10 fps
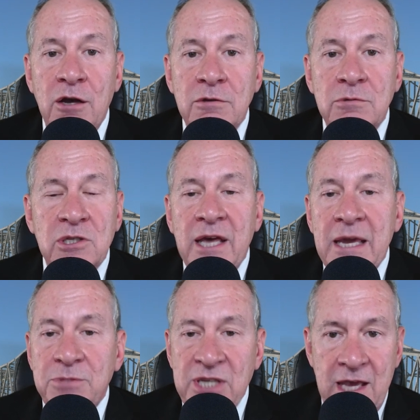
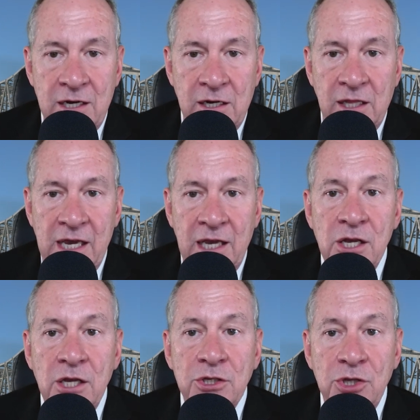claims handling,
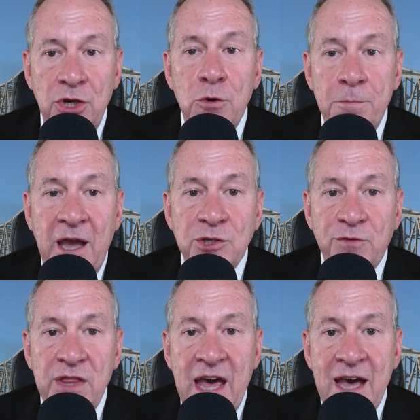you know who pays
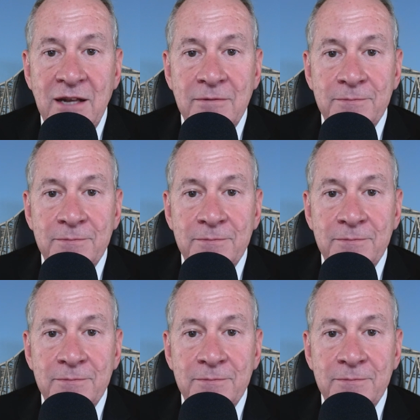for that?